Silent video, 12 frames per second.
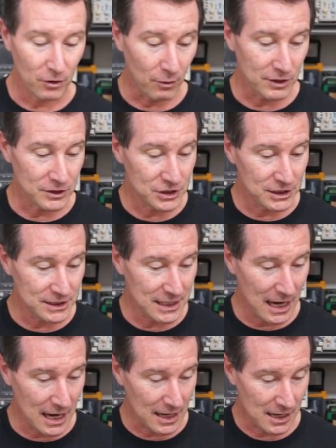What has she
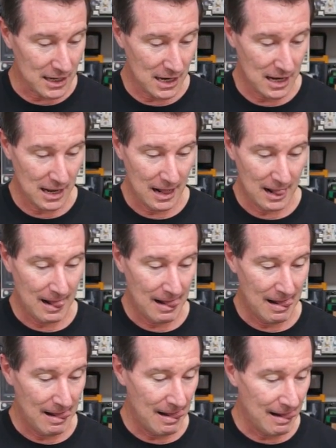sent?
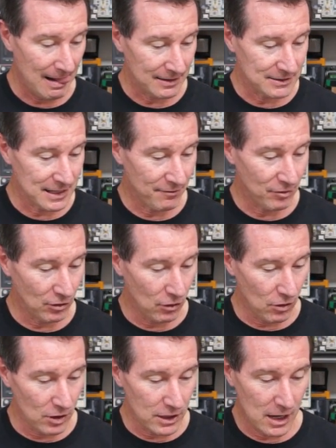Let's have a
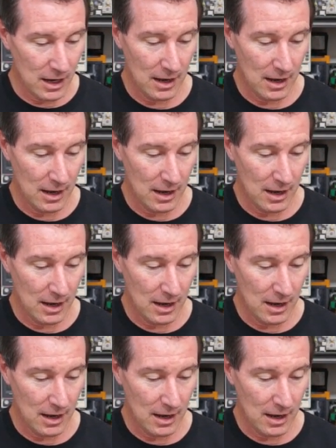look.